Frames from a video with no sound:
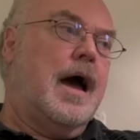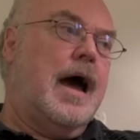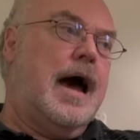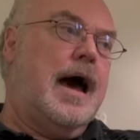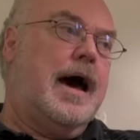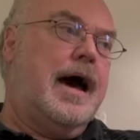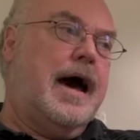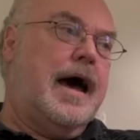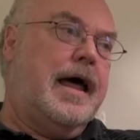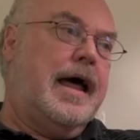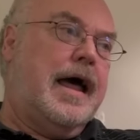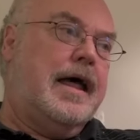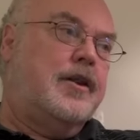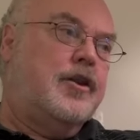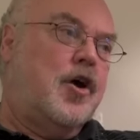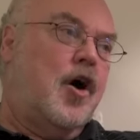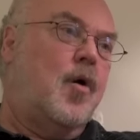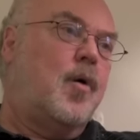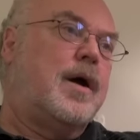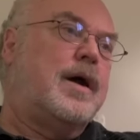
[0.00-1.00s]
uh,
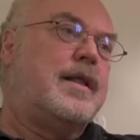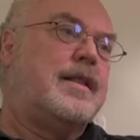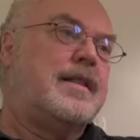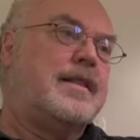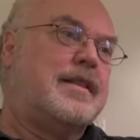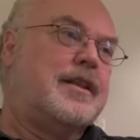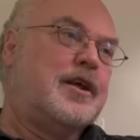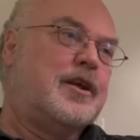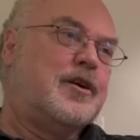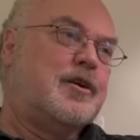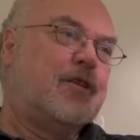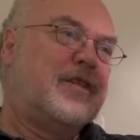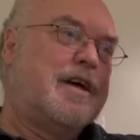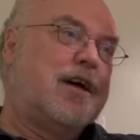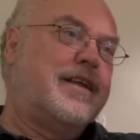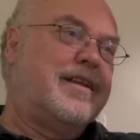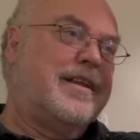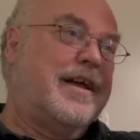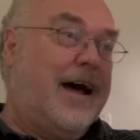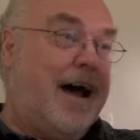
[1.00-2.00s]
and knowing, you know,
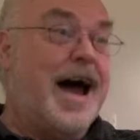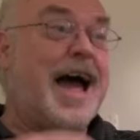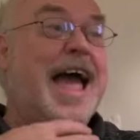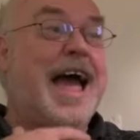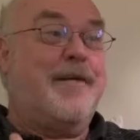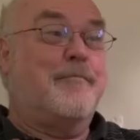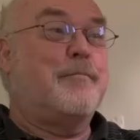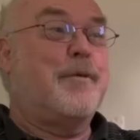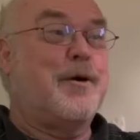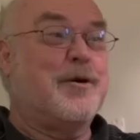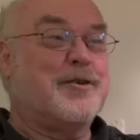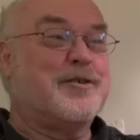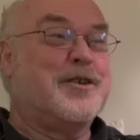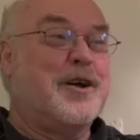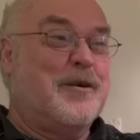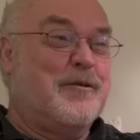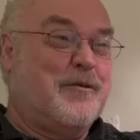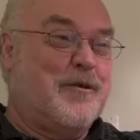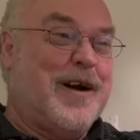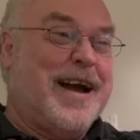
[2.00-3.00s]
that I have
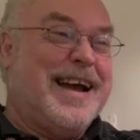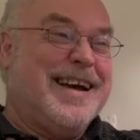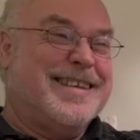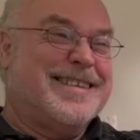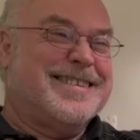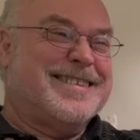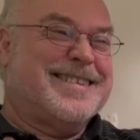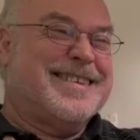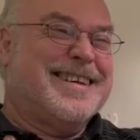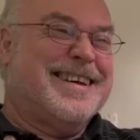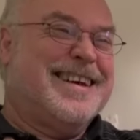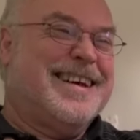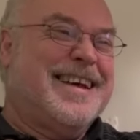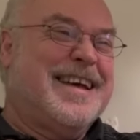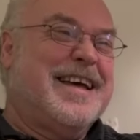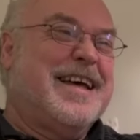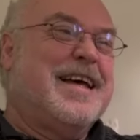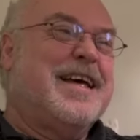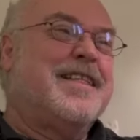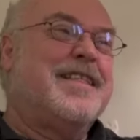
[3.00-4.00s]
personal friends
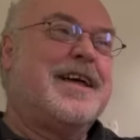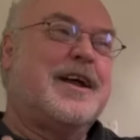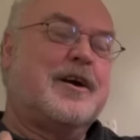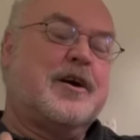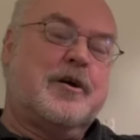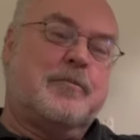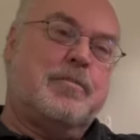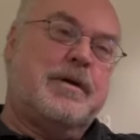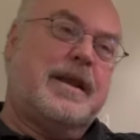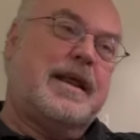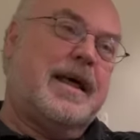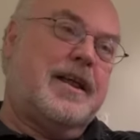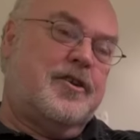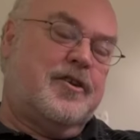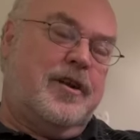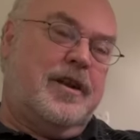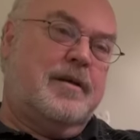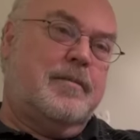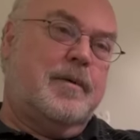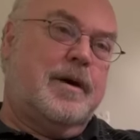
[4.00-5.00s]
that could
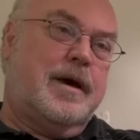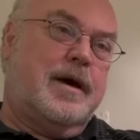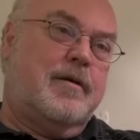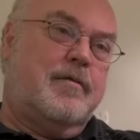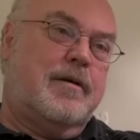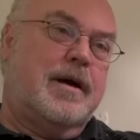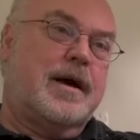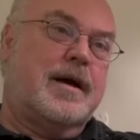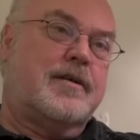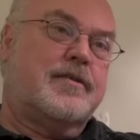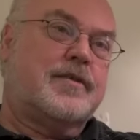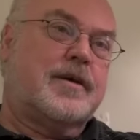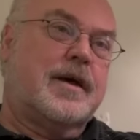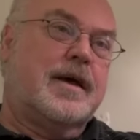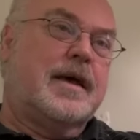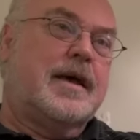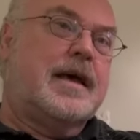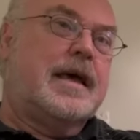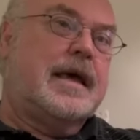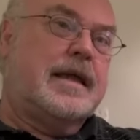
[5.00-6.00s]
potentially be at risk,
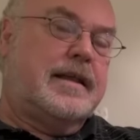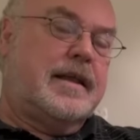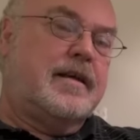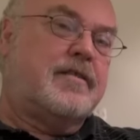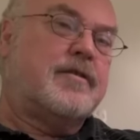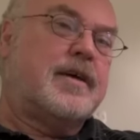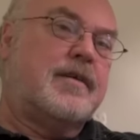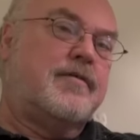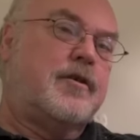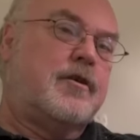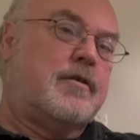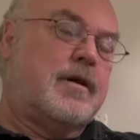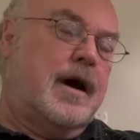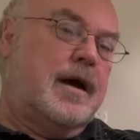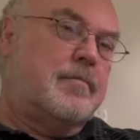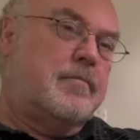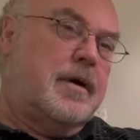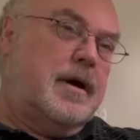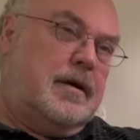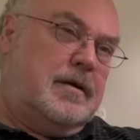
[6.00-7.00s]
it does give you
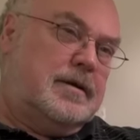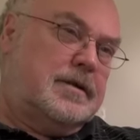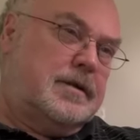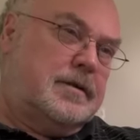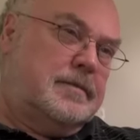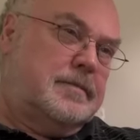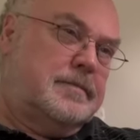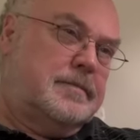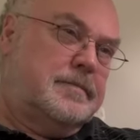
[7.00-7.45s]
nightmares.